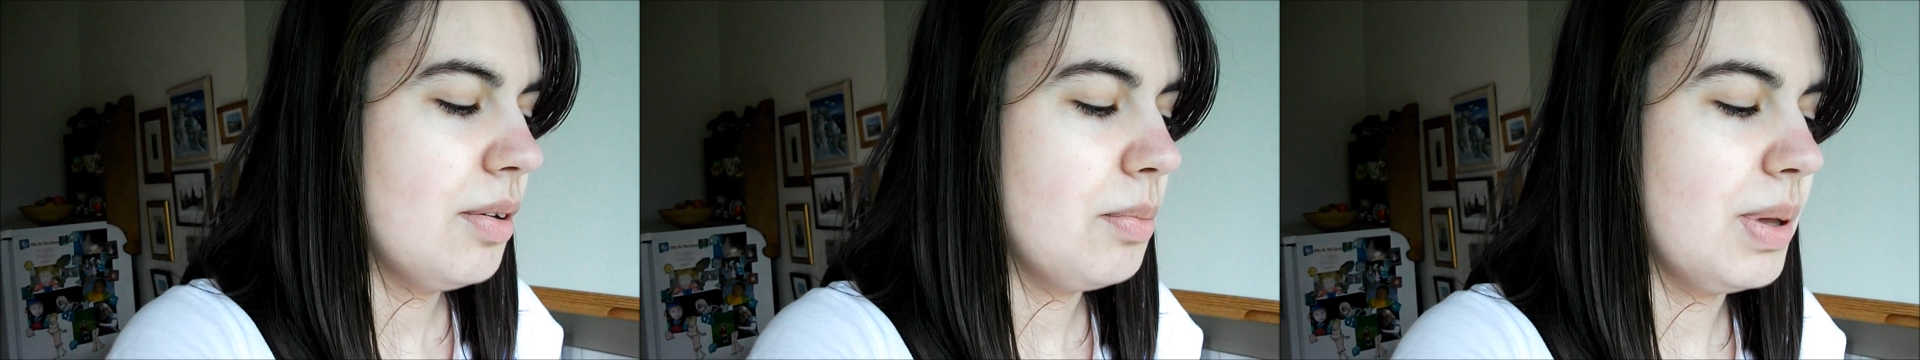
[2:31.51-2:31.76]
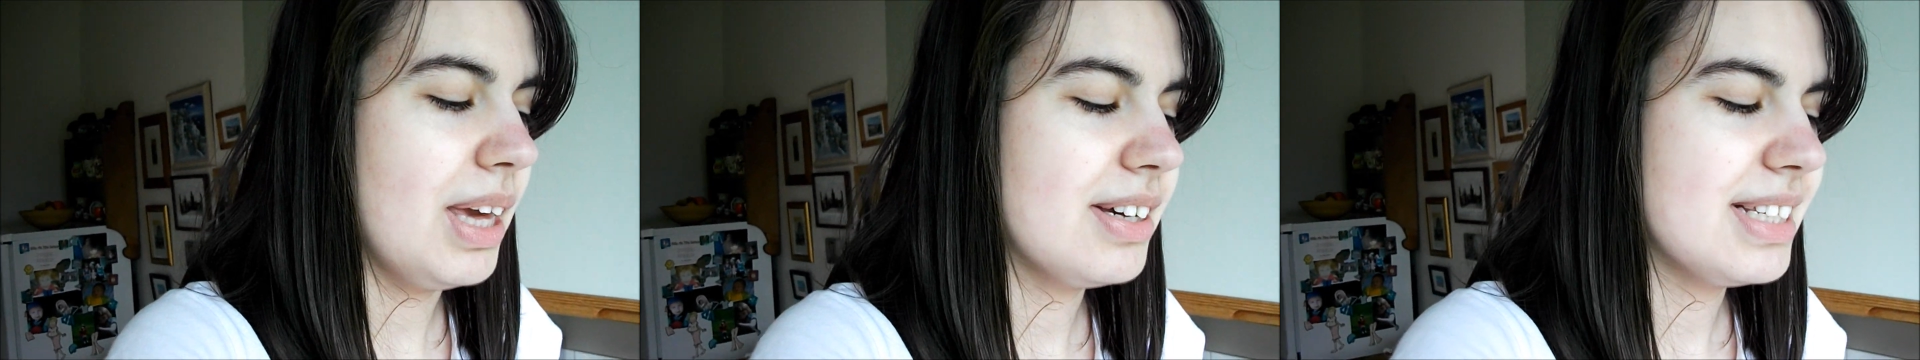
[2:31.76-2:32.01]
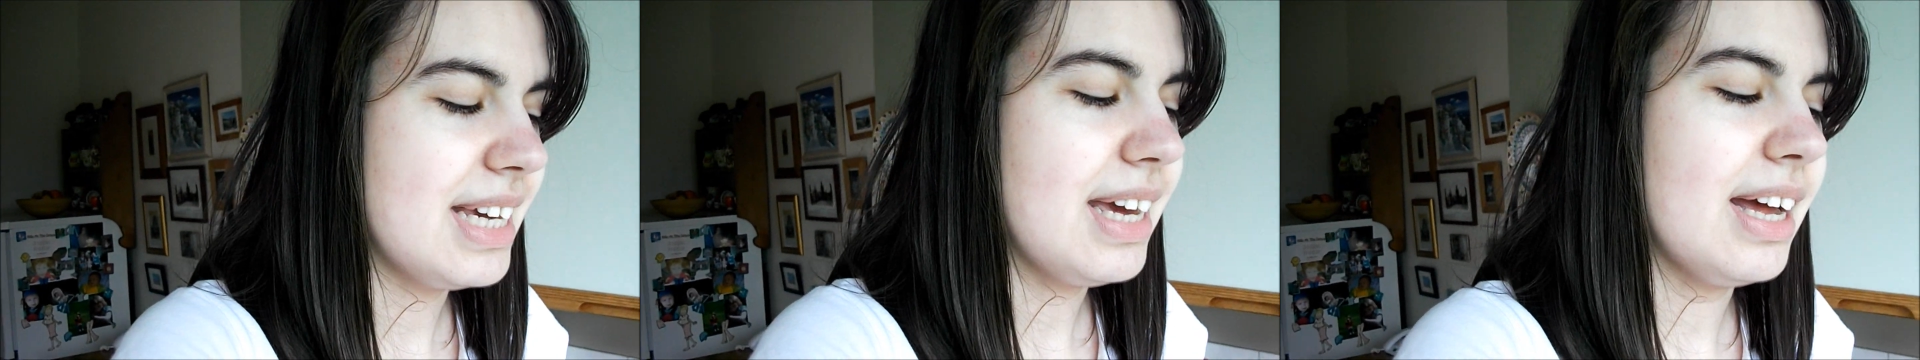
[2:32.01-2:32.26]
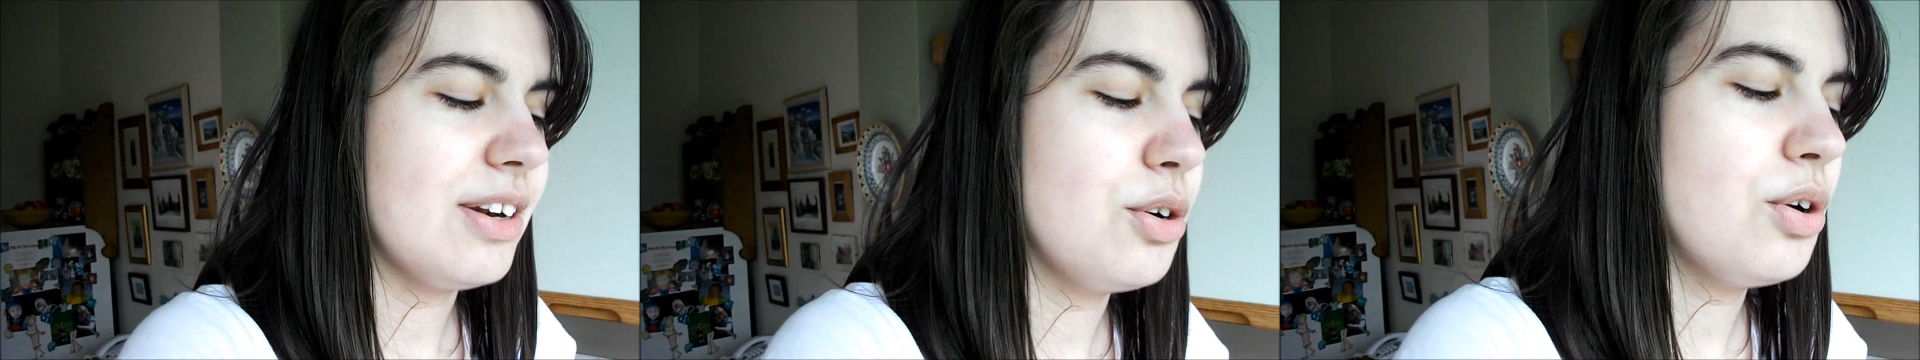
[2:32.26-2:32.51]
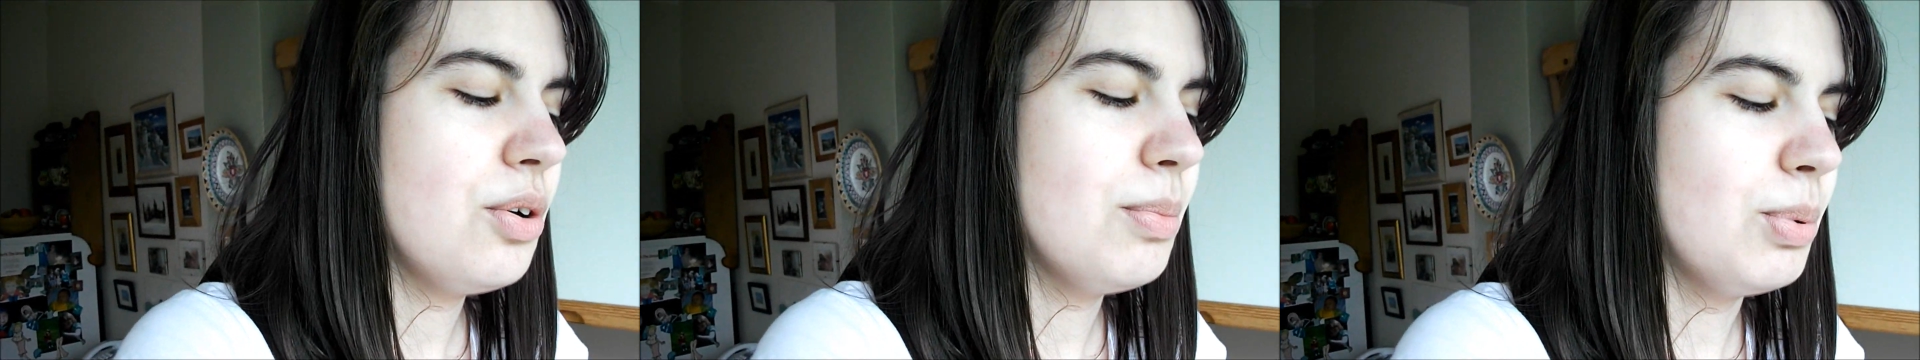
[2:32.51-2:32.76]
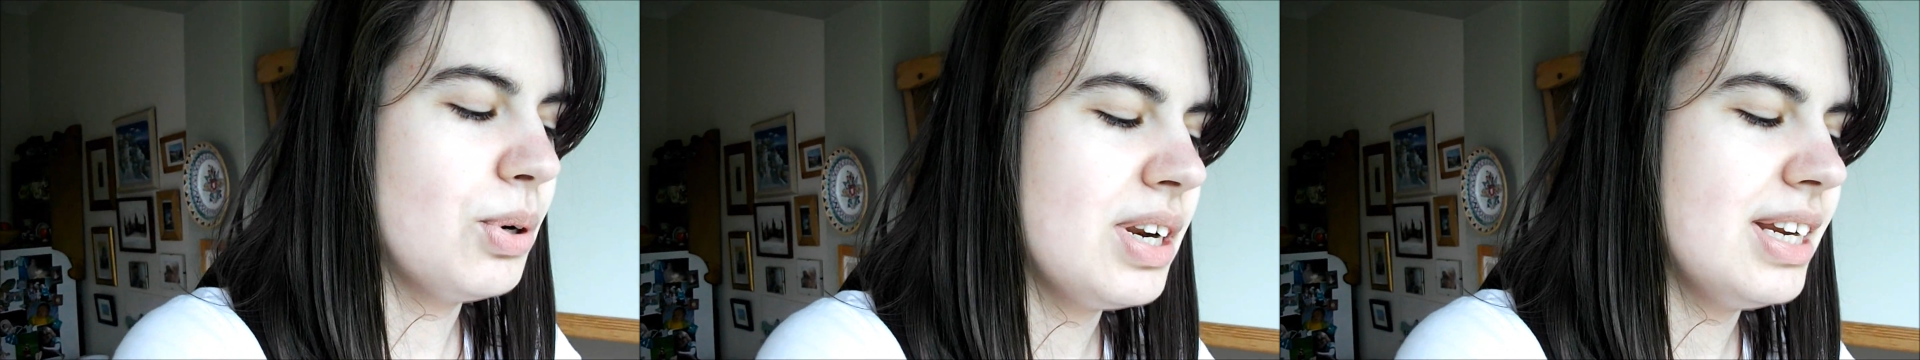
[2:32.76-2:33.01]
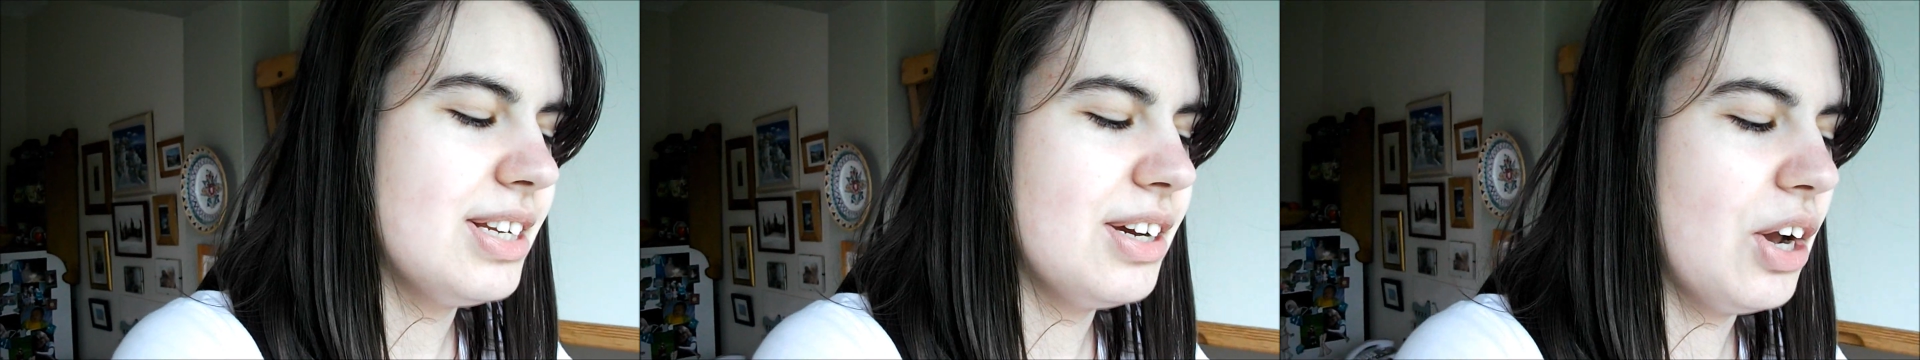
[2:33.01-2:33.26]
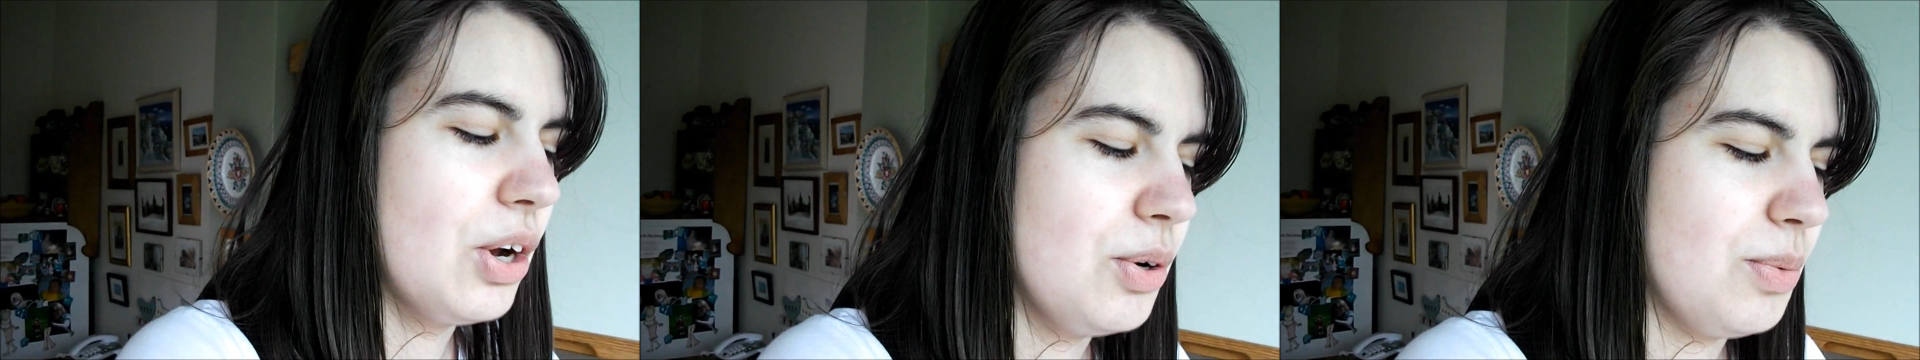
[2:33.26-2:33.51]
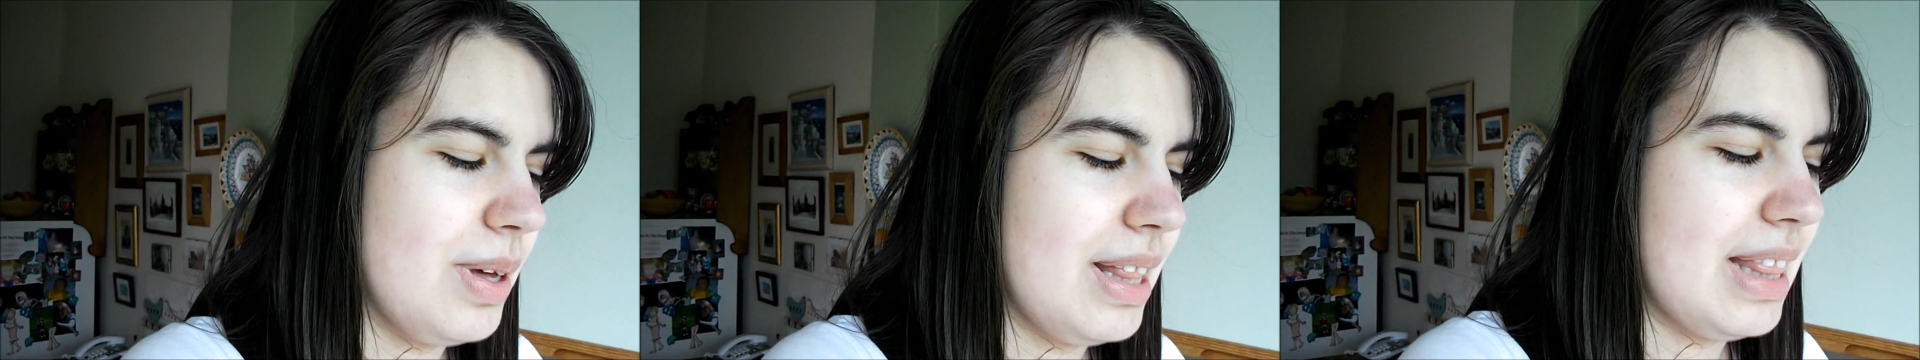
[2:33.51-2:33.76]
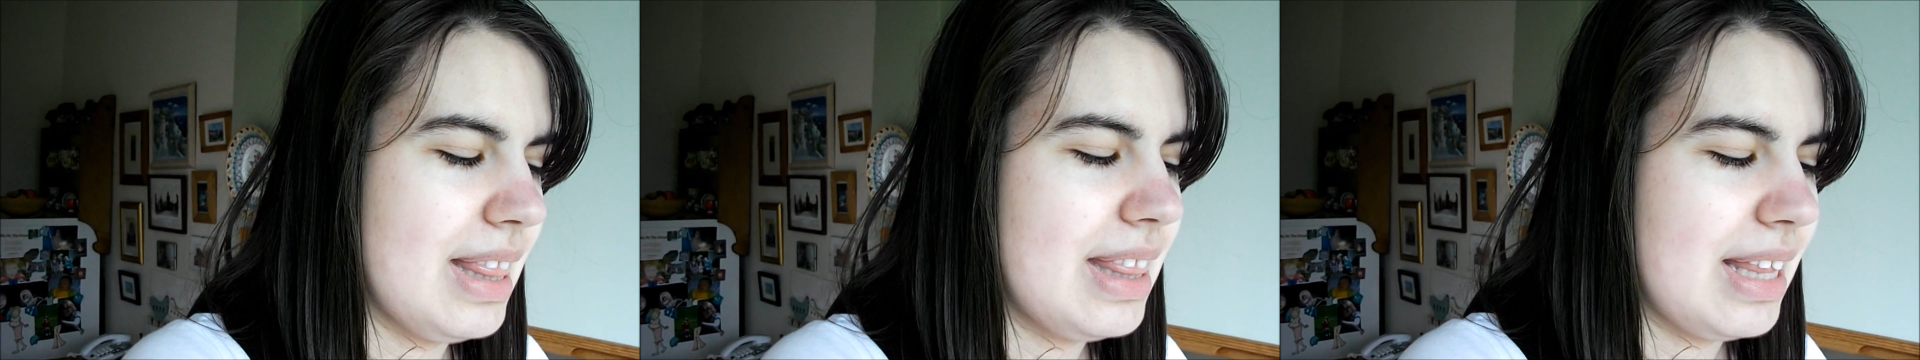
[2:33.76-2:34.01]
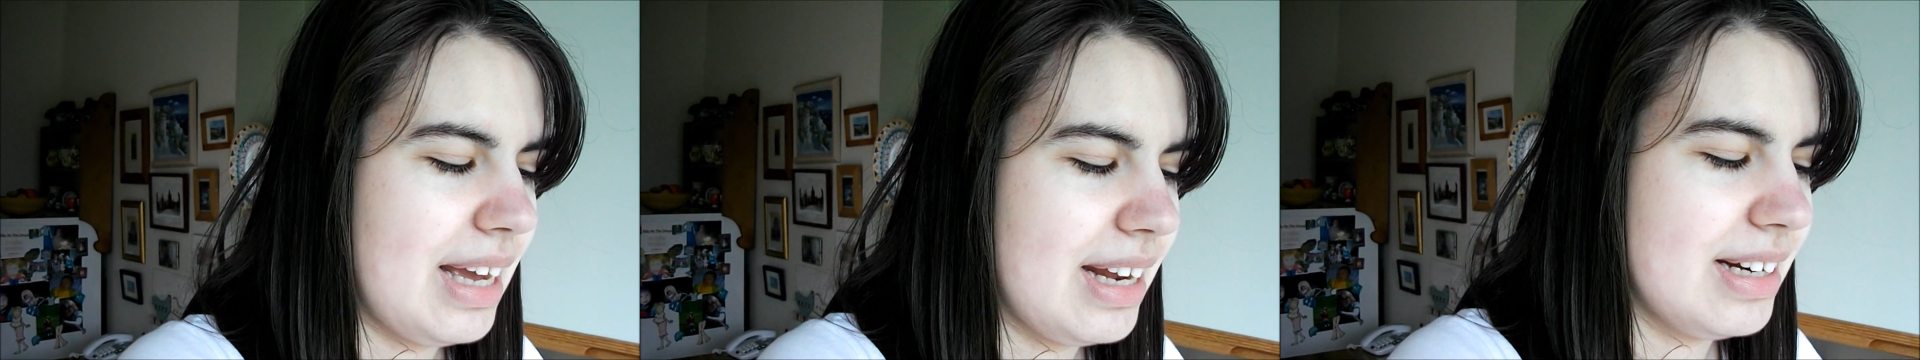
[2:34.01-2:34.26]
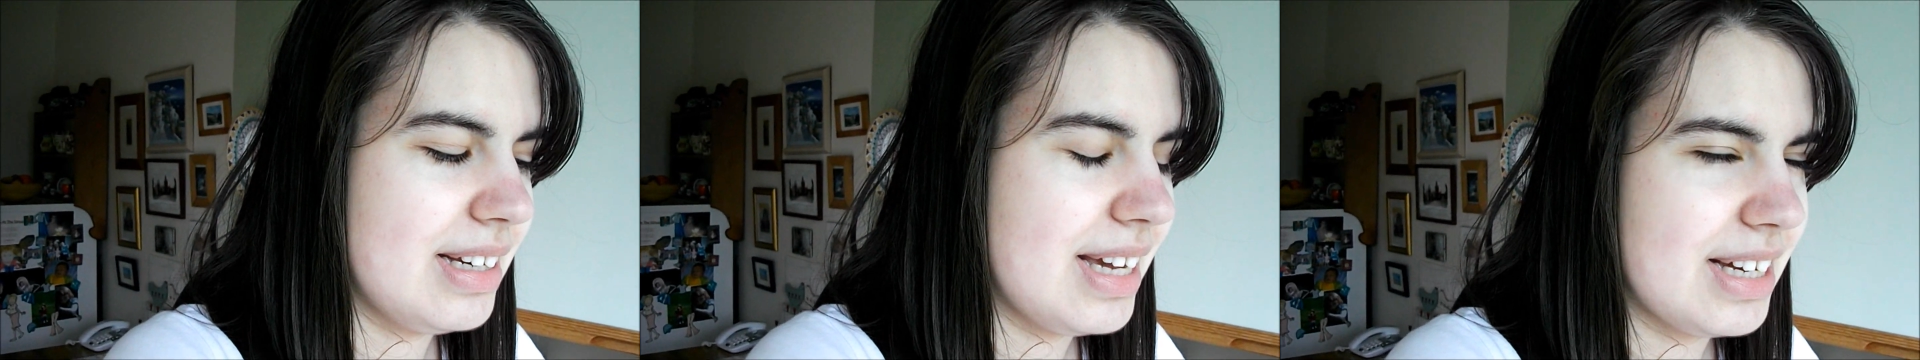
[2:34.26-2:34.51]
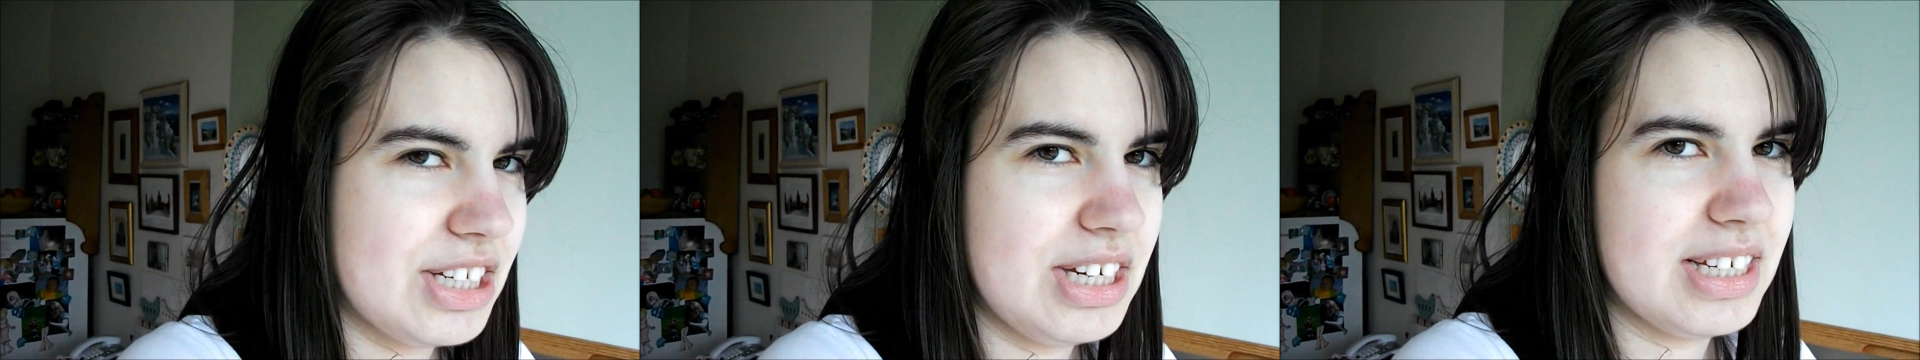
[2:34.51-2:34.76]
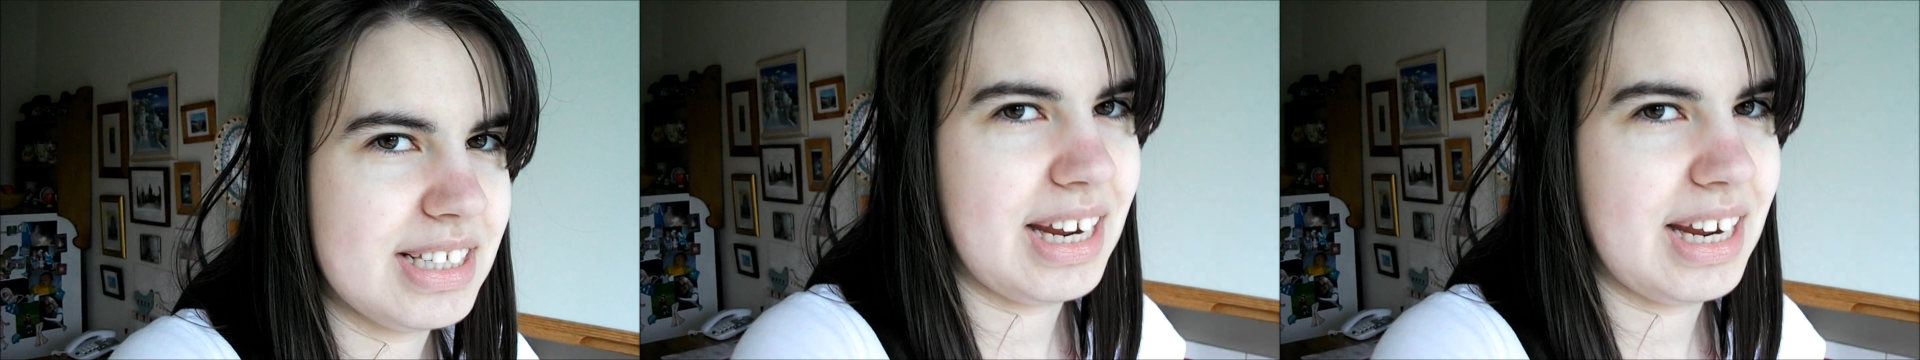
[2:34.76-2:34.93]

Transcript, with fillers: Because he had no body to go with, and it actually doesn't